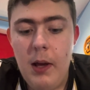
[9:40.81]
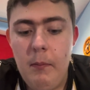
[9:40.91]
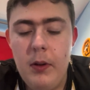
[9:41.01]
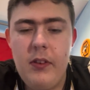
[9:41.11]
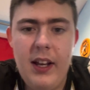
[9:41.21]

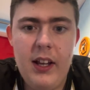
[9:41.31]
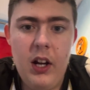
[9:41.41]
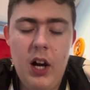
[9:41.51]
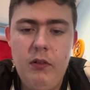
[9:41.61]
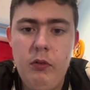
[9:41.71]
but second
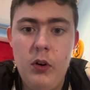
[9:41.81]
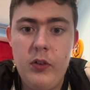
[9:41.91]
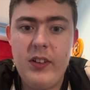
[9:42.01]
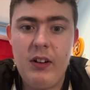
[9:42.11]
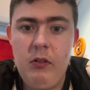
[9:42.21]
half, I
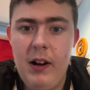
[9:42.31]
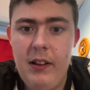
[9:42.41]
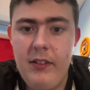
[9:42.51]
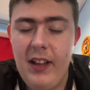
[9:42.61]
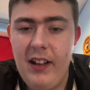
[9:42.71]
thought Stafford
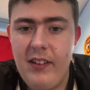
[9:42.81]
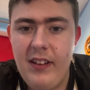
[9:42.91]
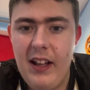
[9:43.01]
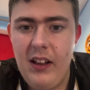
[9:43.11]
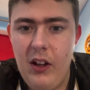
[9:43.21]
Rangers
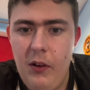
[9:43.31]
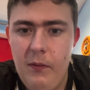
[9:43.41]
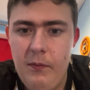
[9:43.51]
edged it though.